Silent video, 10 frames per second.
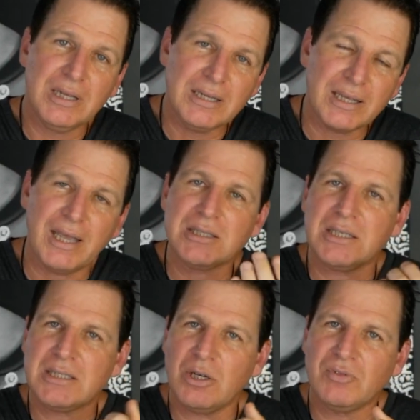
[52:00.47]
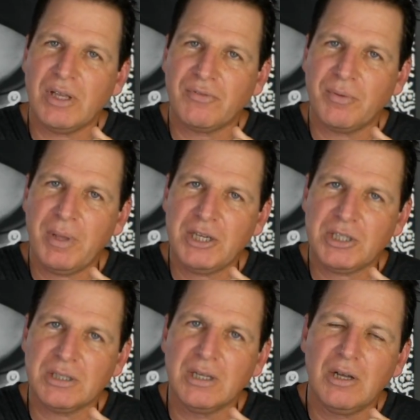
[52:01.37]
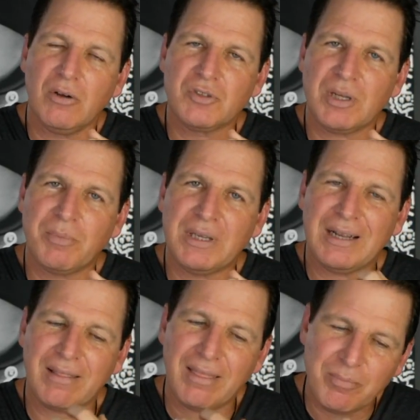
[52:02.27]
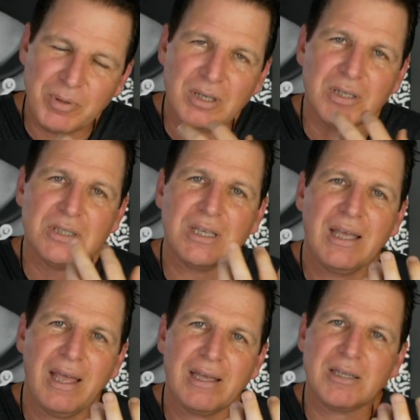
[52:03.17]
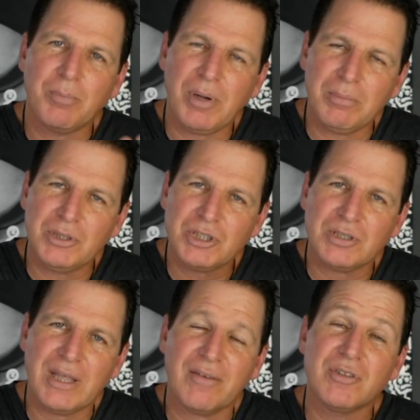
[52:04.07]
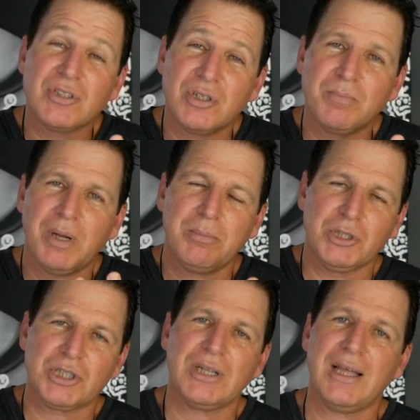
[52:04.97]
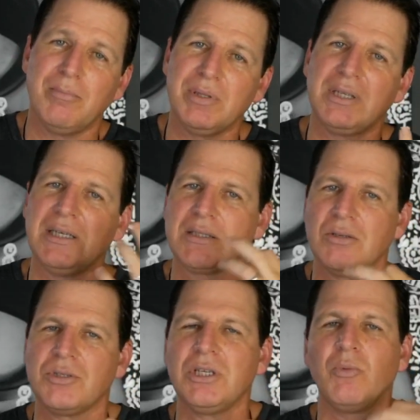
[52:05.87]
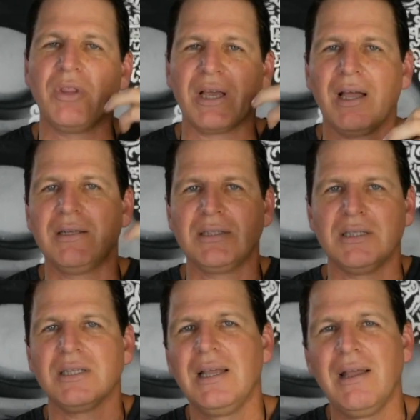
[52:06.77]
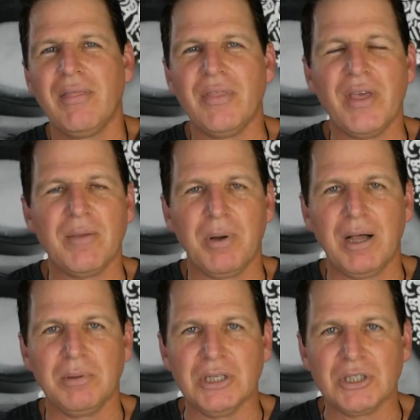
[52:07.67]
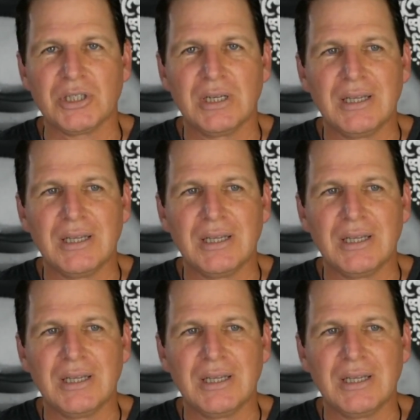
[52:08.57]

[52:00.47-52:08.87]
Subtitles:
in the case, let's say, of defamation, of something like that, because as a publisher, they have certain publisher liability associated with the content that they publish.